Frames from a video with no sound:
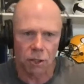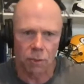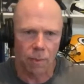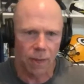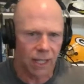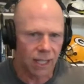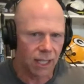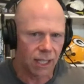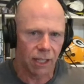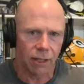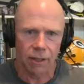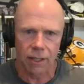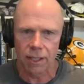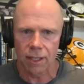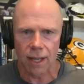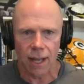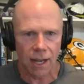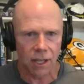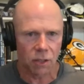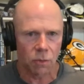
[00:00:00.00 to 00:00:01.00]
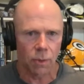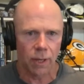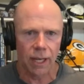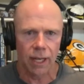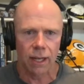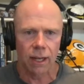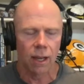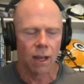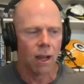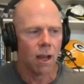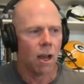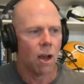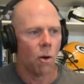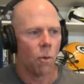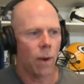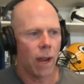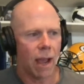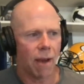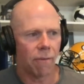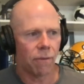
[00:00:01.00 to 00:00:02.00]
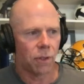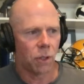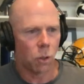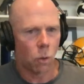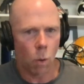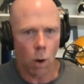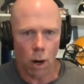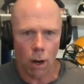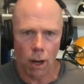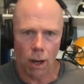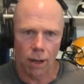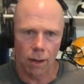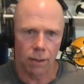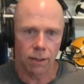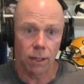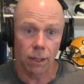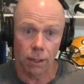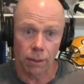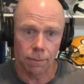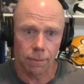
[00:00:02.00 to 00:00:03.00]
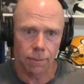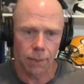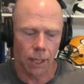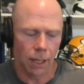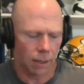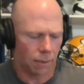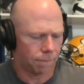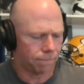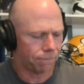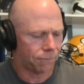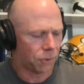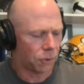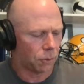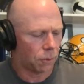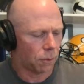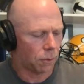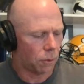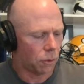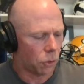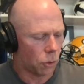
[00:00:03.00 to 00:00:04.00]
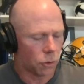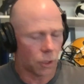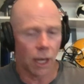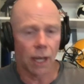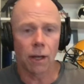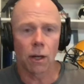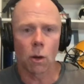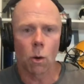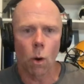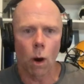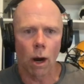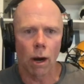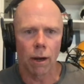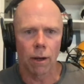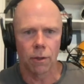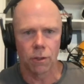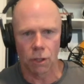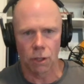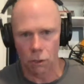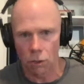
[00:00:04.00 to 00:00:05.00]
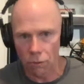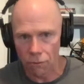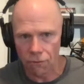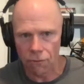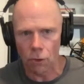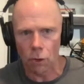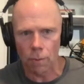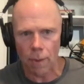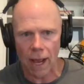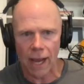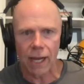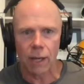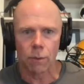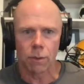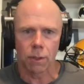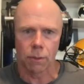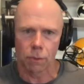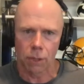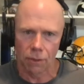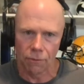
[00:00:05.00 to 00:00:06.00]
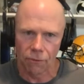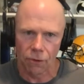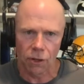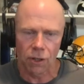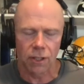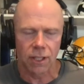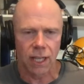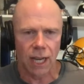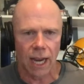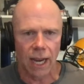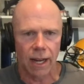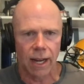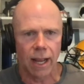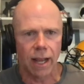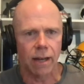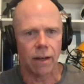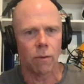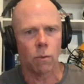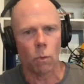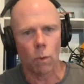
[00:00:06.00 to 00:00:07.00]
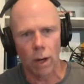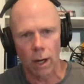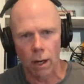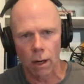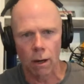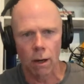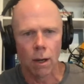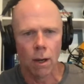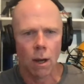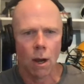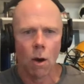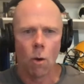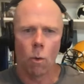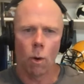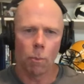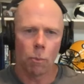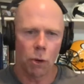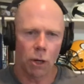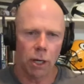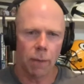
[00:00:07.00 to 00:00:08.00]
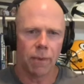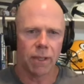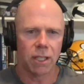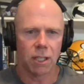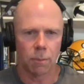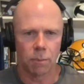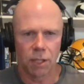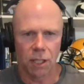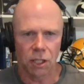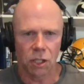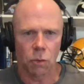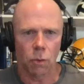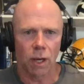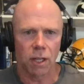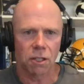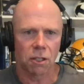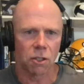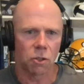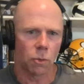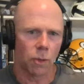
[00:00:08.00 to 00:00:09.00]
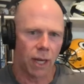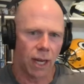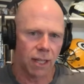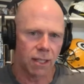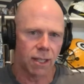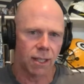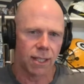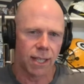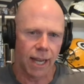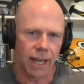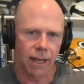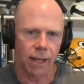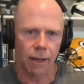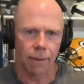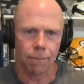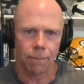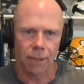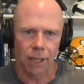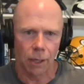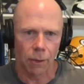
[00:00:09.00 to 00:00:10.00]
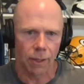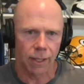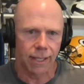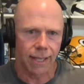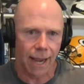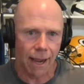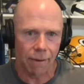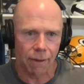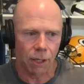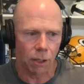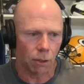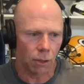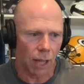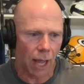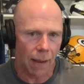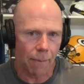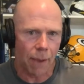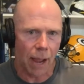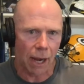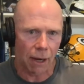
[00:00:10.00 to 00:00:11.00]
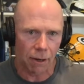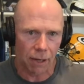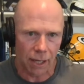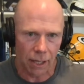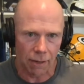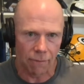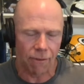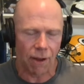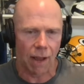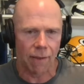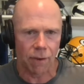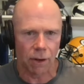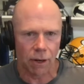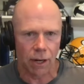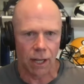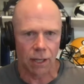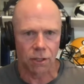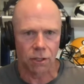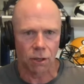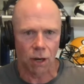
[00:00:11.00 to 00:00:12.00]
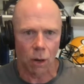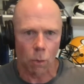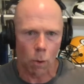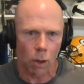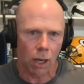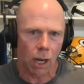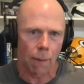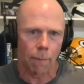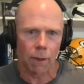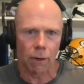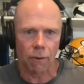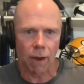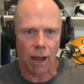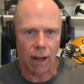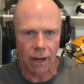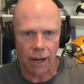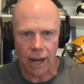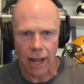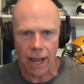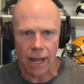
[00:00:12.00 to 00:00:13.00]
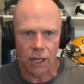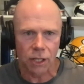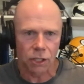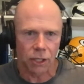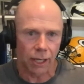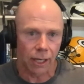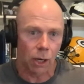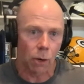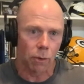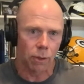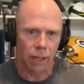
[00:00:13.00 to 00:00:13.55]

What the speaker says: mid-series last week. We have Jose DeGuara, who's our new fullback. He was a converted tight end, where we're putting him in some situations where he has to take a downhill linebacker, getting a 5-yard head start while coming around an edge, like going